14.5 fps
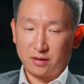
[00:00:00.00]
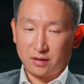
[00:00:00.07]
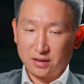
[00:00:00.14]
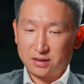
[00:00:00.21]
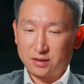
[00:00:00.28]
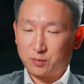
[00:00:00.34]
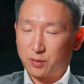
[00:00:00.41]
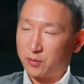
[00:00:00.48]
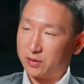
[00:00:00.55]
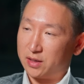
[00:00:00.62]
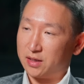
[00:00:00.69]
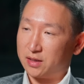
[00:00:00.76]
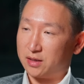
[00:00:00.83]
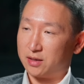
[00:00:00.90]
This is what we
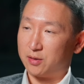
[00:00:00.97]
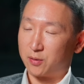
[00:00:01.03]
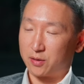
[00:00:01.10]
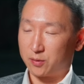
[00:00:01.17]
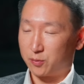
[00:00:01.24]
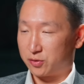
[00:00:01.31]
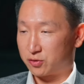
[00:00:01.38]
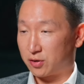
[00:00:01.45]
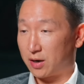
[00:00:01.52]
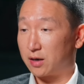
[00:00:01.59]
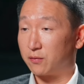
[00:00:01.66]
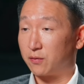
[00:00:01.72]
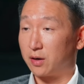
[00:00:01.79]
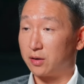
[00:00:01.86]
did at the door. We try
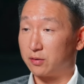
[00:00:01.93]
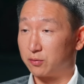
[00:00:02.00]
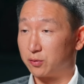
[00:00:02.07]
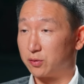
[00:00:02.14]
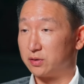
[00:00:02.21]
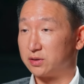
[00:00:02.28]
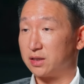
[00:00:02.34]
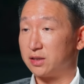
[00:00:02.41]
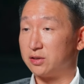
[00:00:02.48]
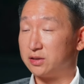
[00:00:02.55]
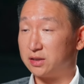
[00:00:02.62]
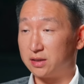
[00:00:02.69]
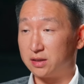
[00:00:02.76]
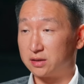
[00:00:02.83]
to follow the rules. And you
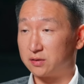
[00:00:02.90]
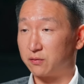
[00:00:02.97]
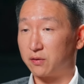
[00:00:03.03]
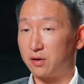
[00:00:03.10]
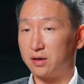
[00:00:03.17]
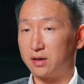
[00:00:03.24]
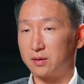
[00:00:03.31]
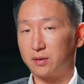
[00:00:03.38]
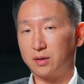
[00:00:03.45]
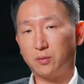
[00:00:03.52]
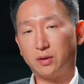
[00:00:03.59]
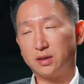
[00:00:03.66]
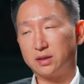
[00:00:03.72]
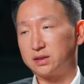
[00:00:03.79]
see this flooding. You're
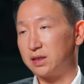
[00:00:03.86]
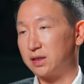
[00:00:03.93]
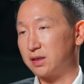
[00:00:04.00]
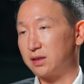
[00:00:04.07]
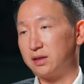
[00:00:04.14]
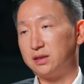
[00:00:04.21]
like, wait a second.